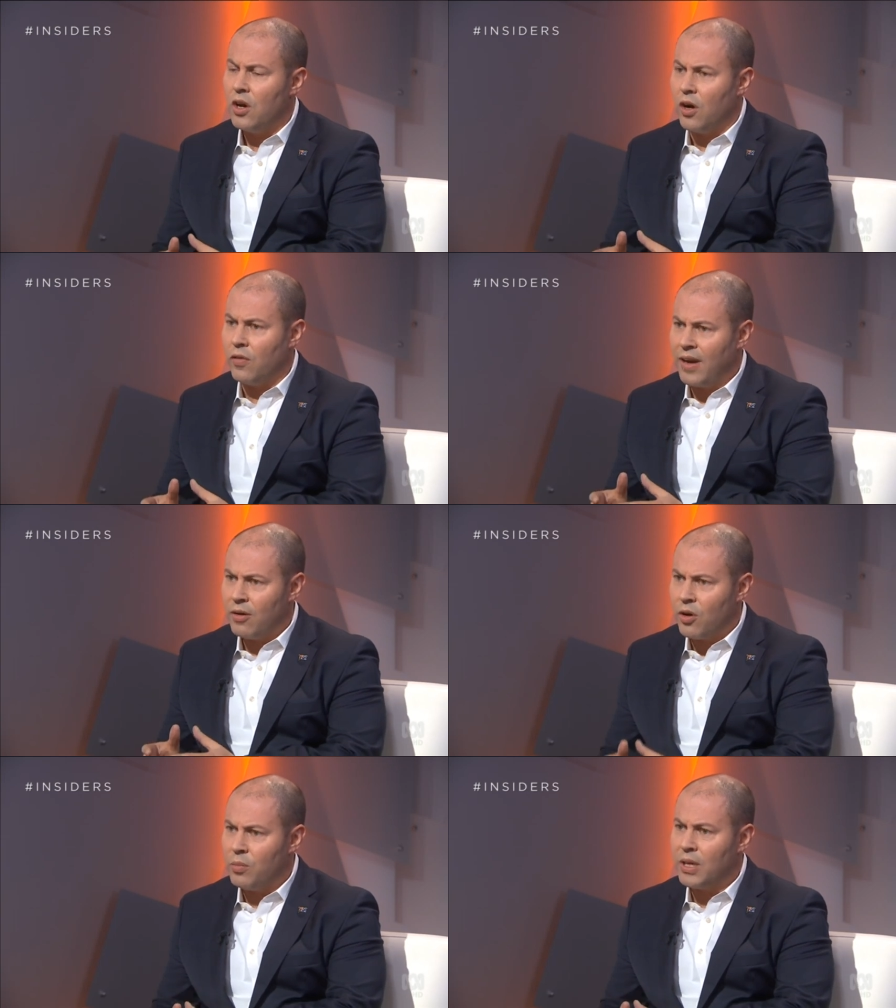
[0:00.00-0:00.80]
of
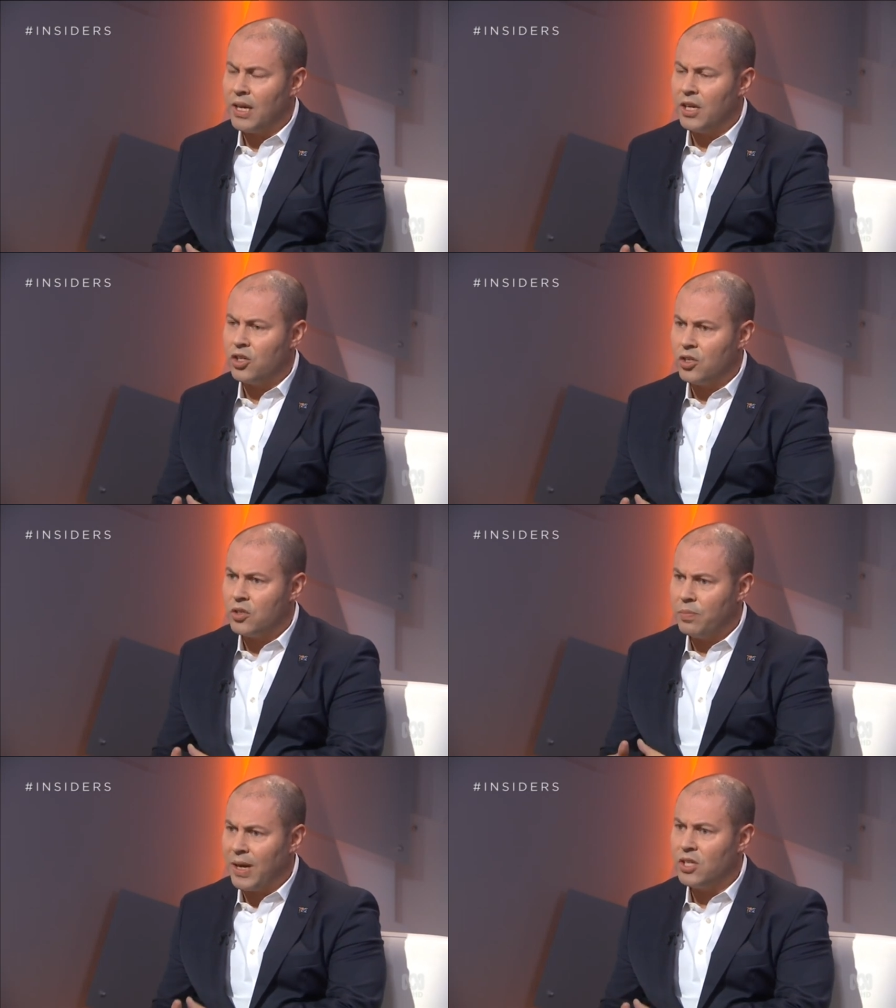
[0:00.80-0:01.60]
our
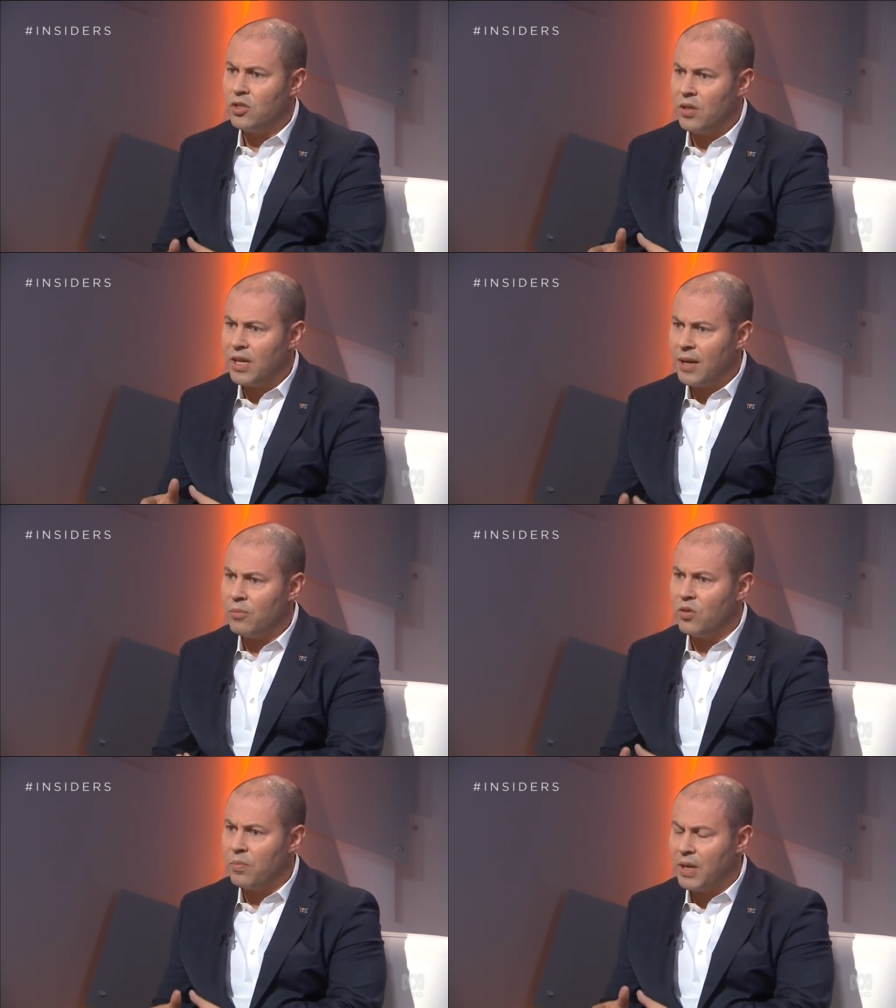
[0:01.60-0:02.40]
obligations based on the
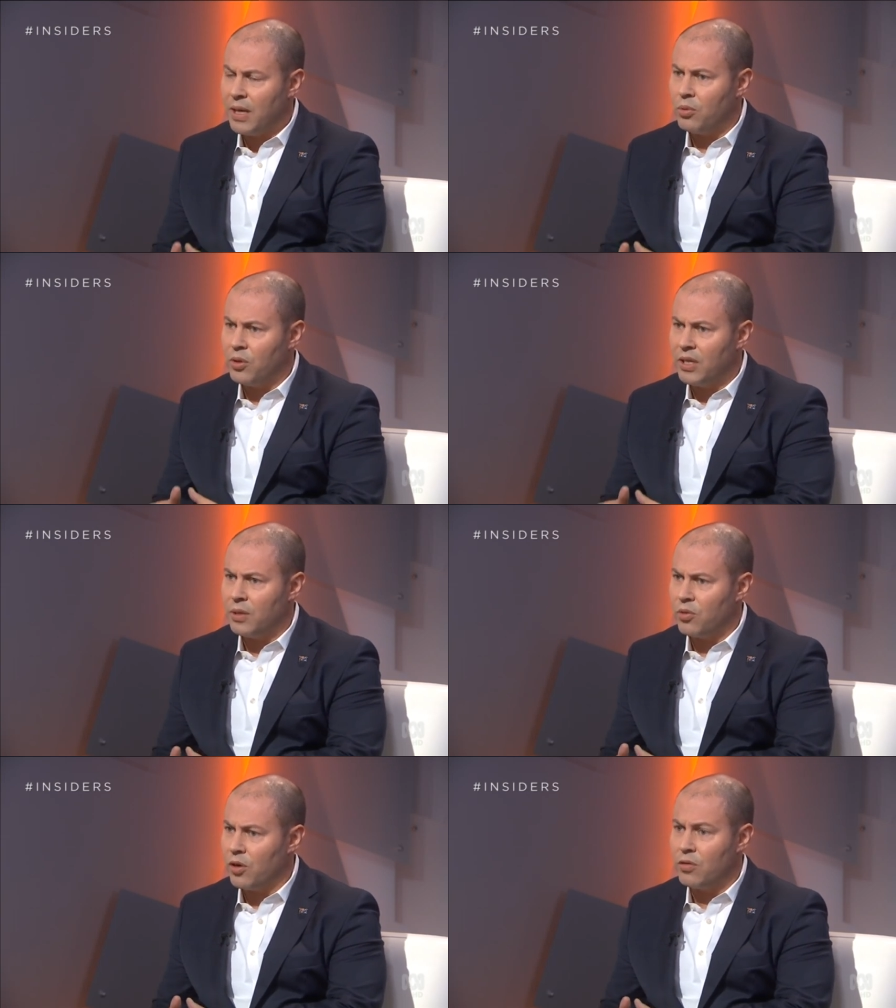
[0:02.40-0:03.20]
number of people in
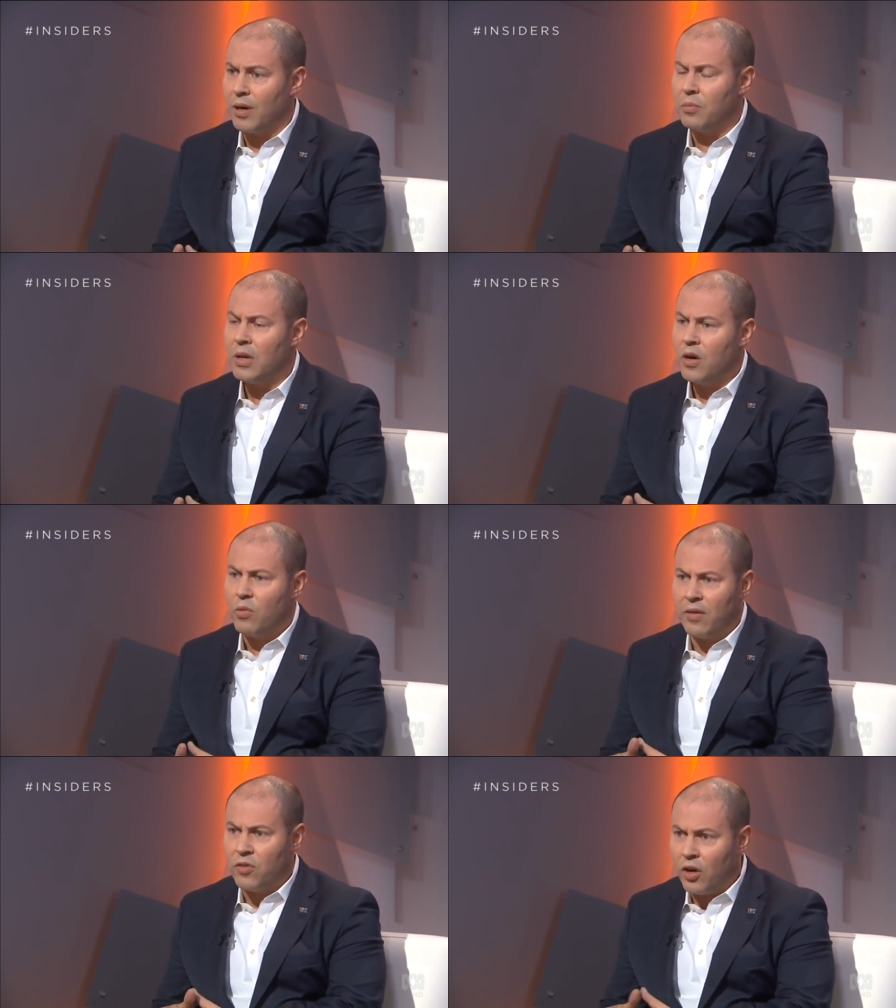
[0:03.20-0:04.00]
the program.
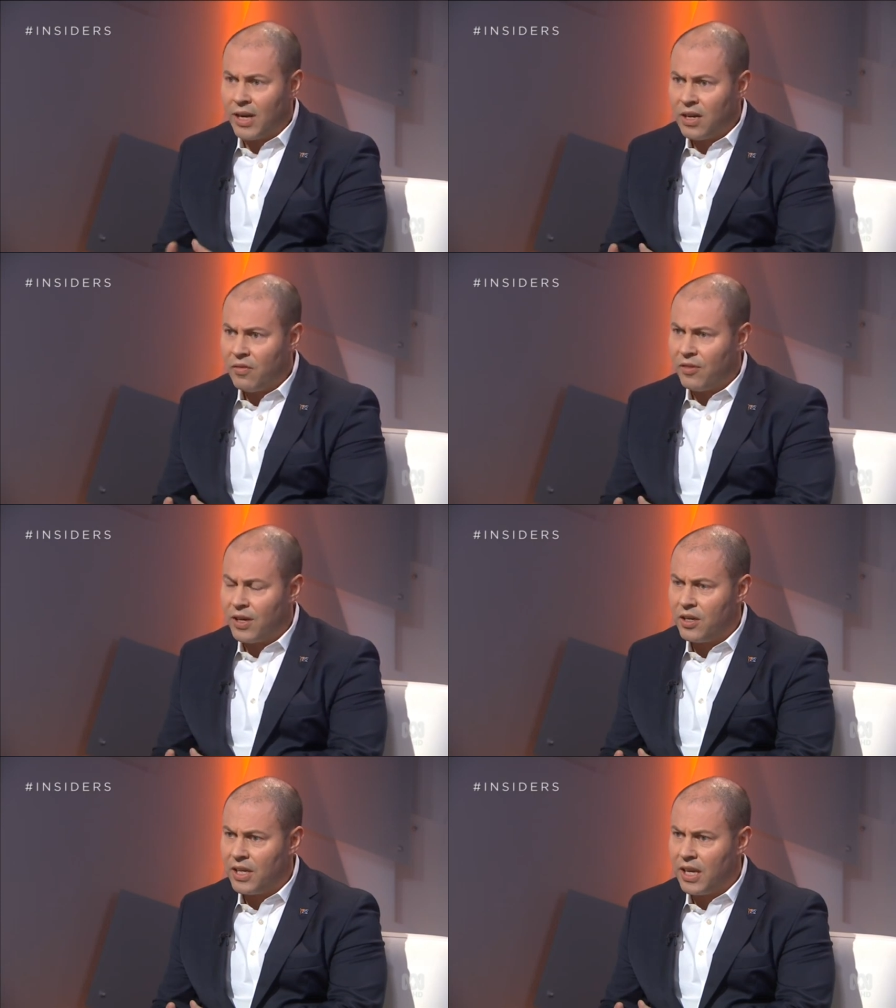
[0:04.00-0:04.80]
We have not
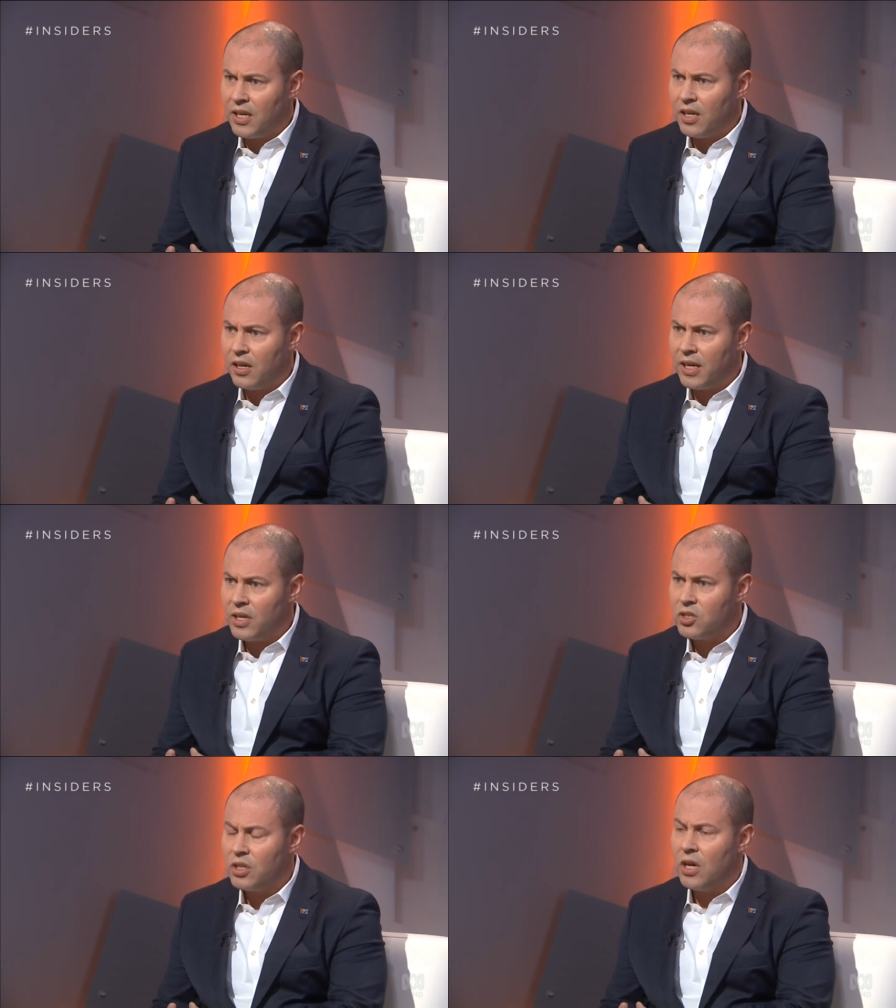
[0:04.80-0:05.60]
underfunded the
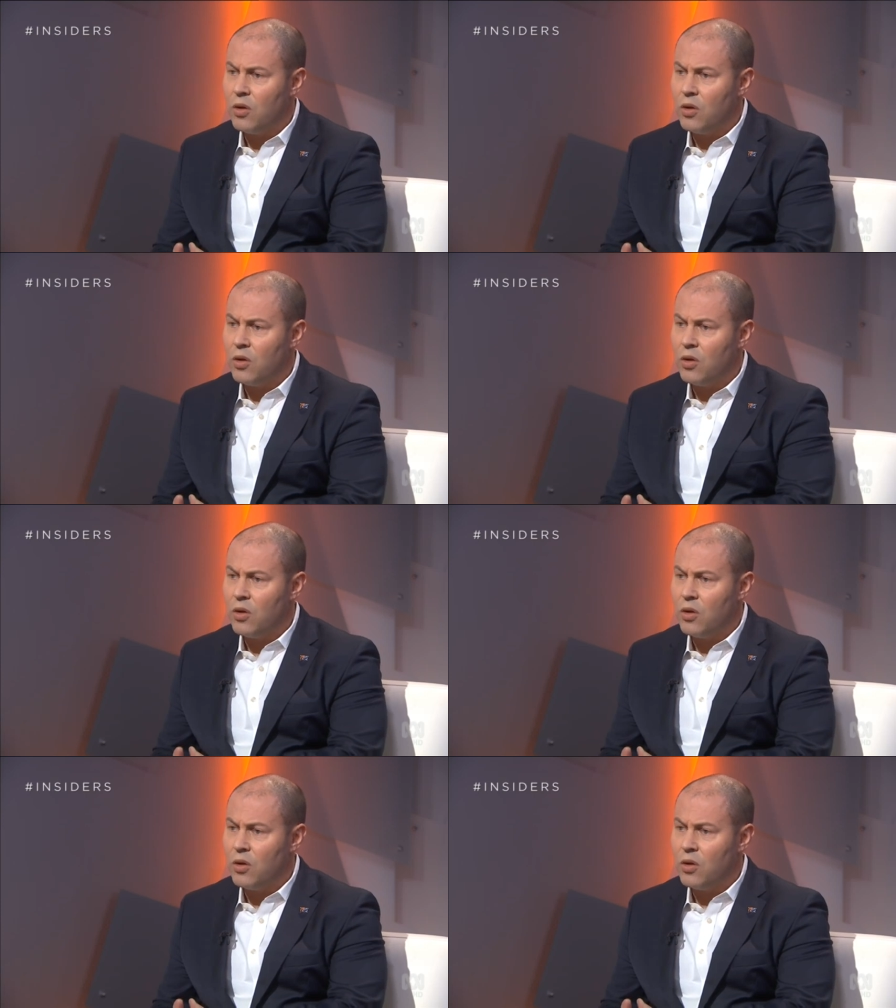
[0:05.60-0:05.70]
NDIS.